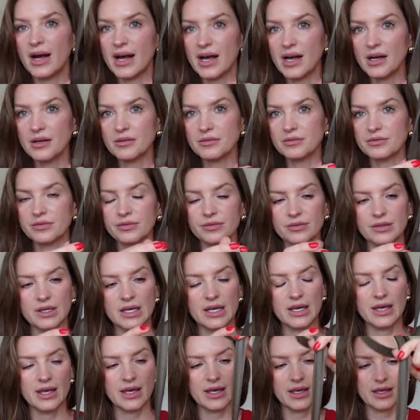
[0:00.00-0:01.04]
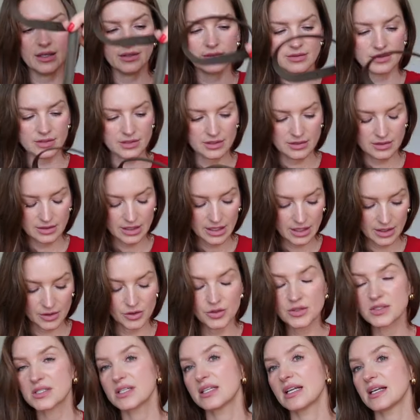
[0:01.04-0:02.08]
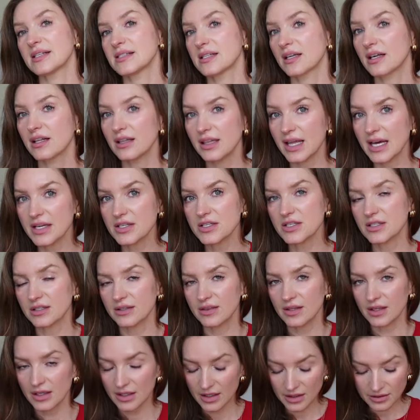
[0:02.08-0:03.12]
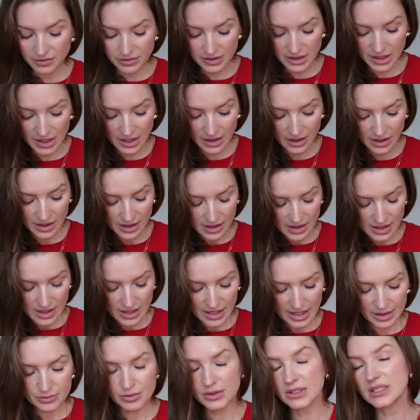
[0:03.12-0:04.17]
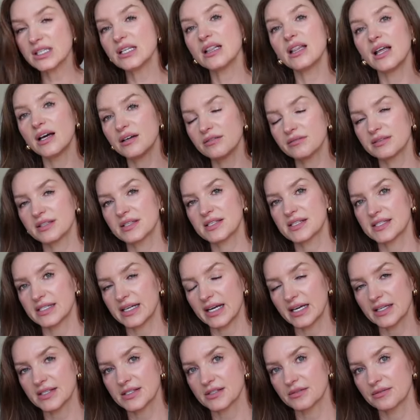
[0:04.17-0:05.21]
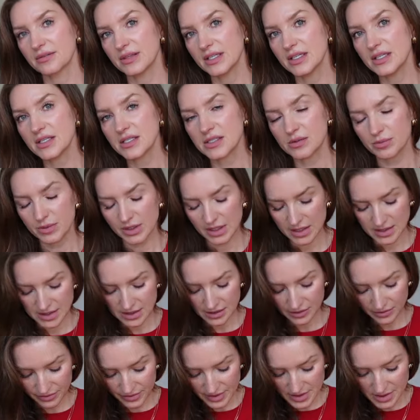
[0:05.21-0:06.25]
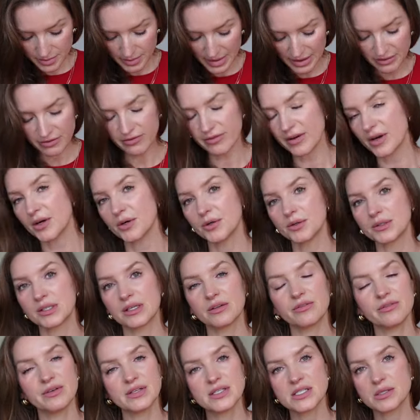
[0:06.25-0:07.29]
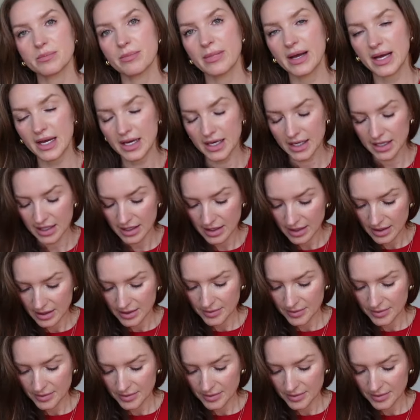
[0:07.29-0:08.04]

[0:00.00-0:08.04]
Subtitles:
off and use it as a clutch in the evening. I really love the size of this because it fits my phone, it fits my